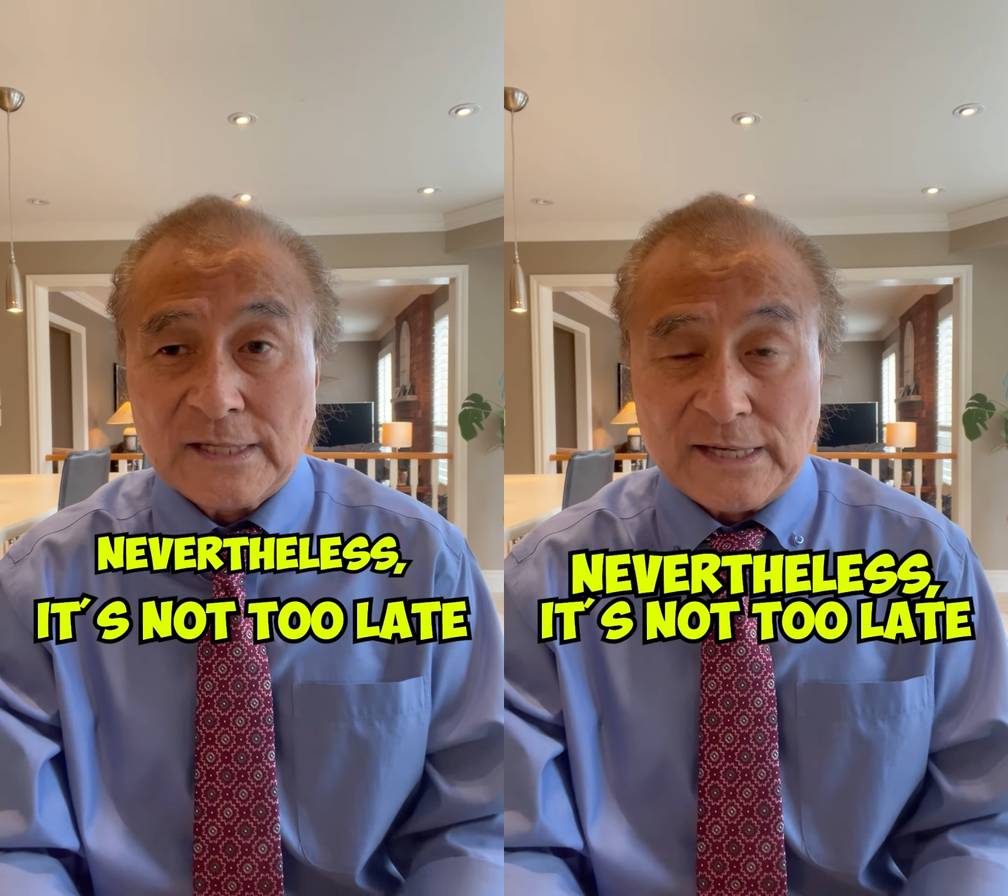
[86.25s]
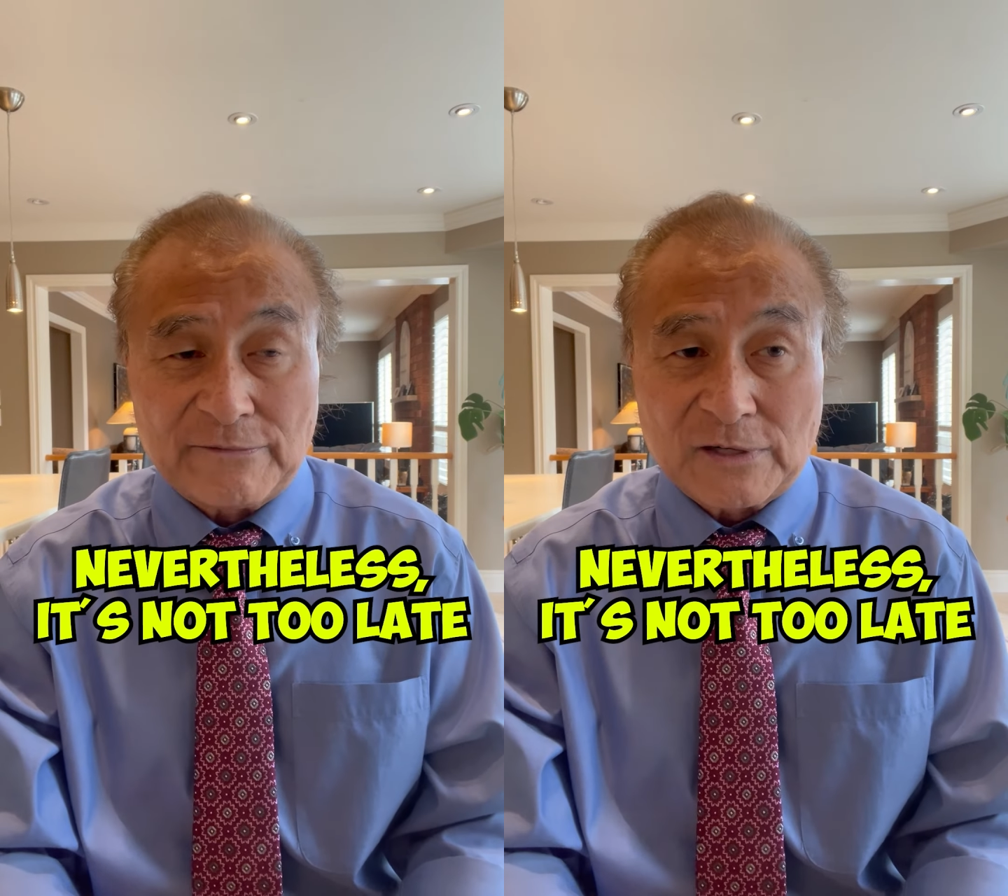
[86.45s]

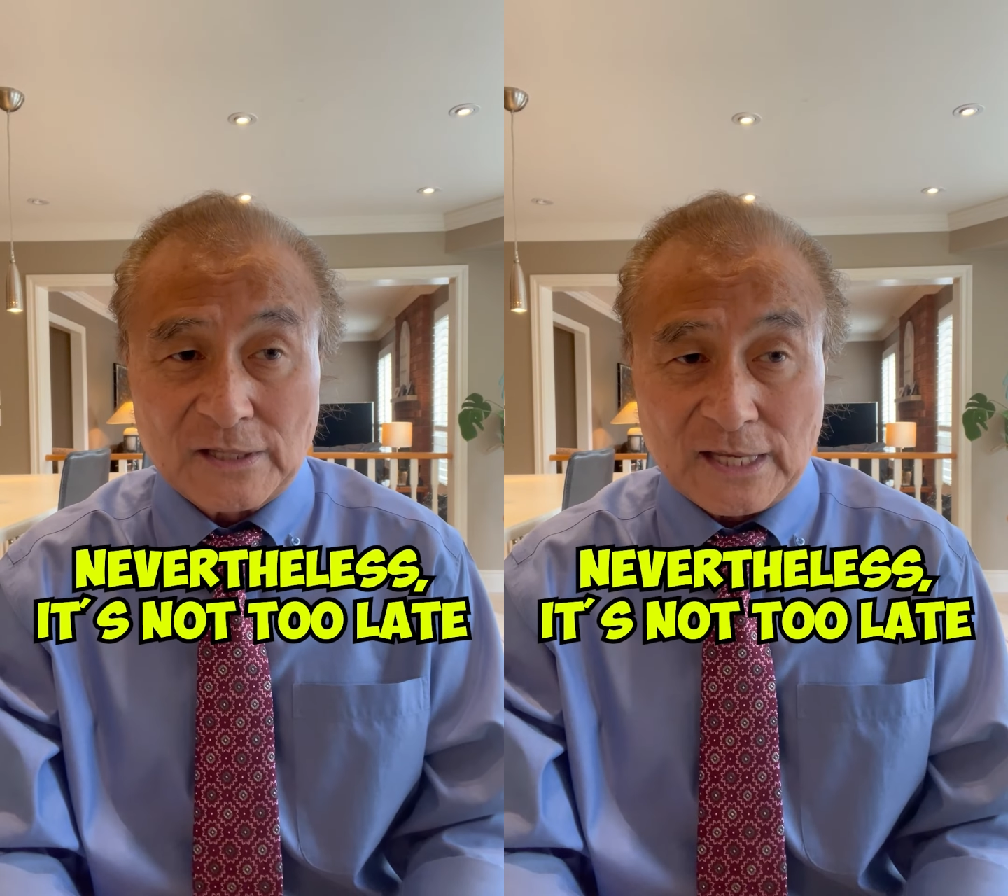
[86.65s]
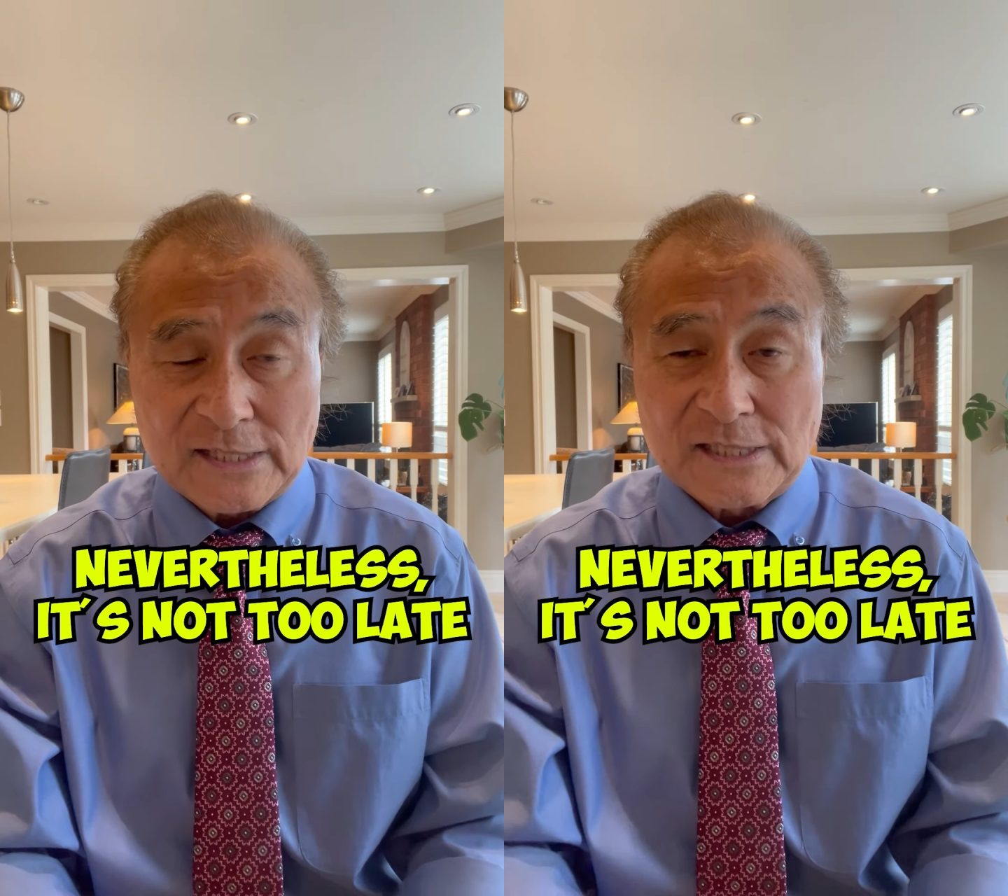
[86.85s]

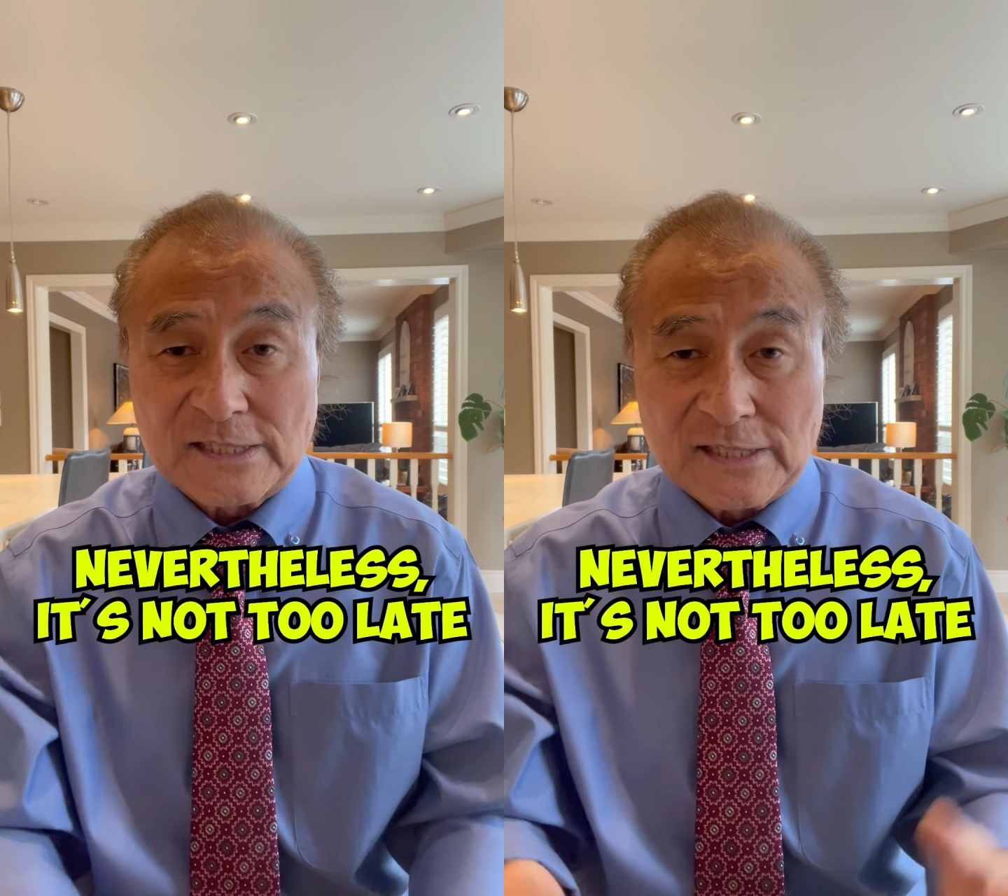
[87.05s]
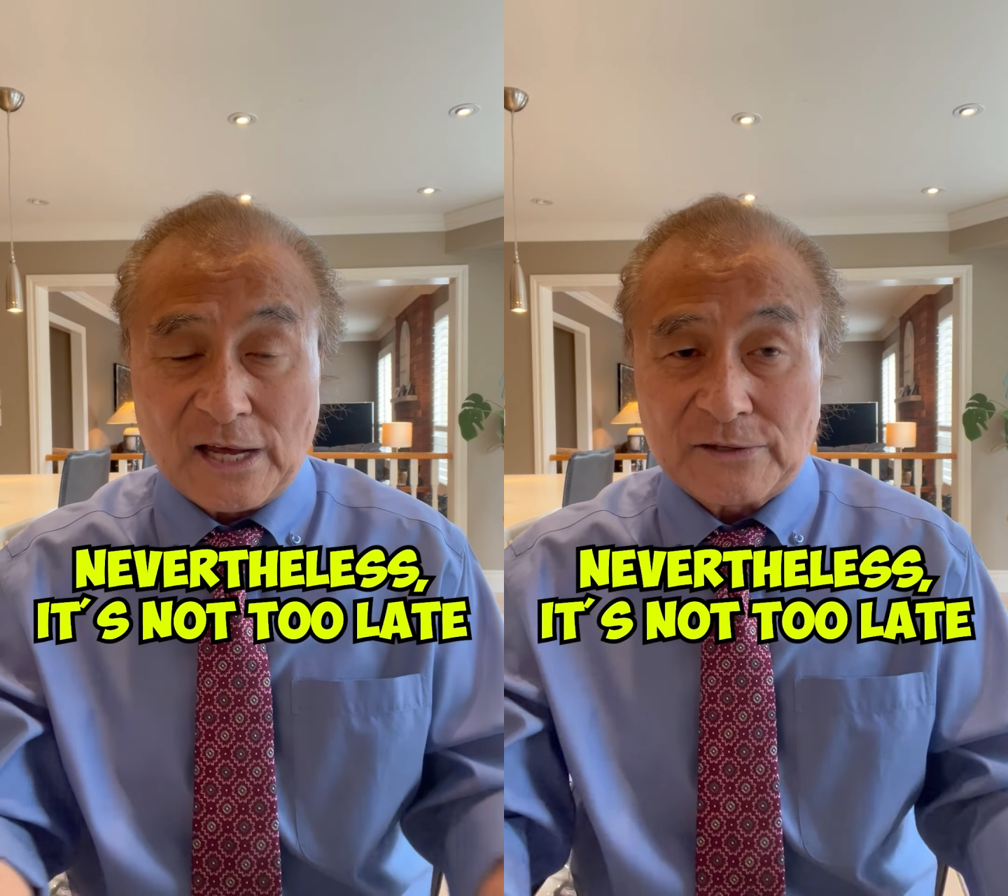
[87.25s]
Nevertheless,
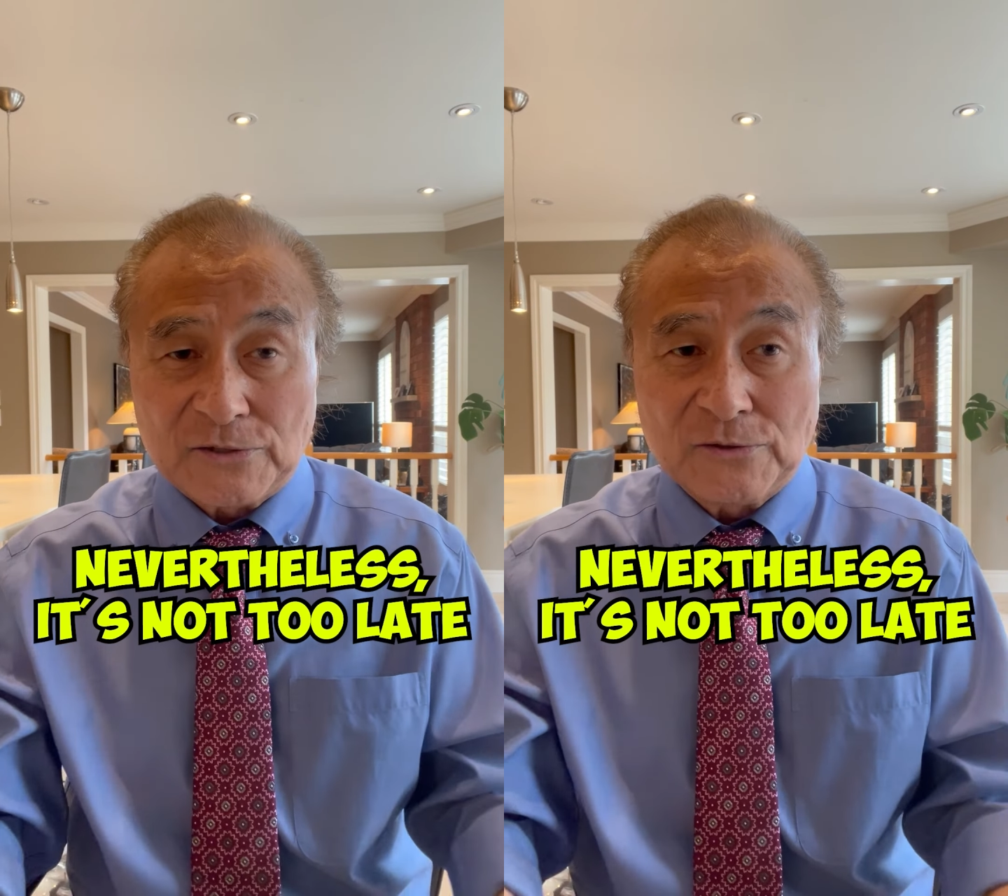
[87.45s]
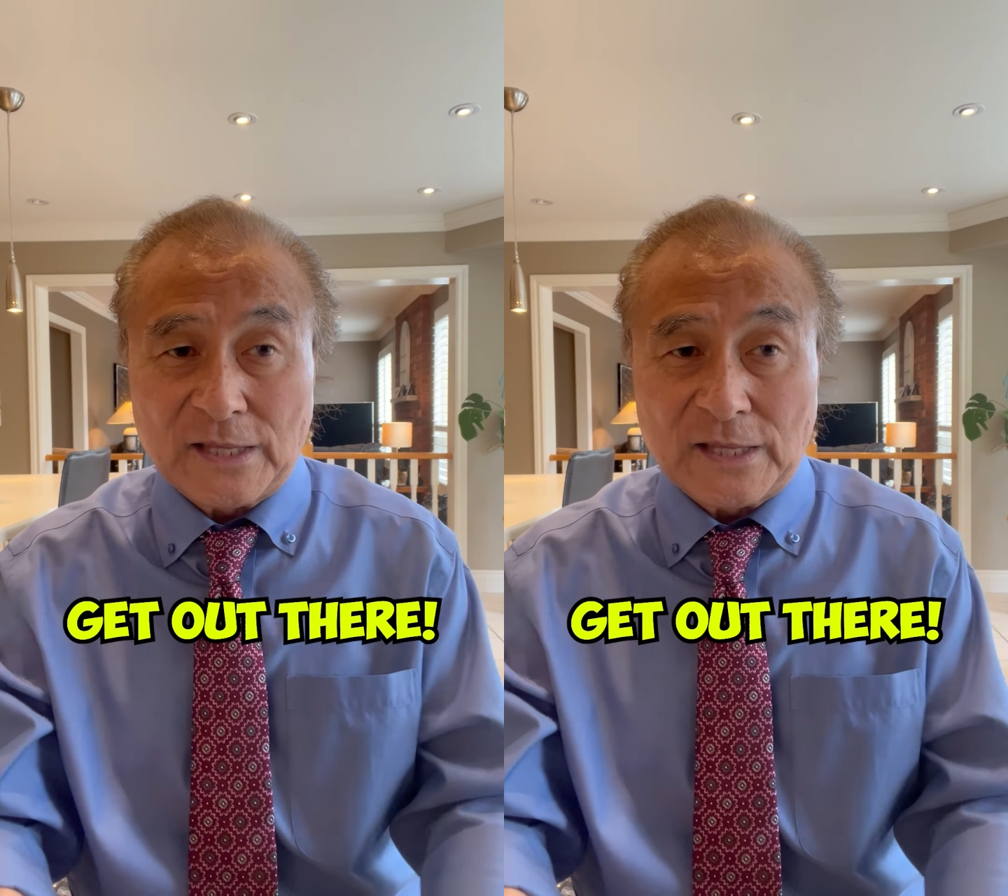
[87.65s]
it's not too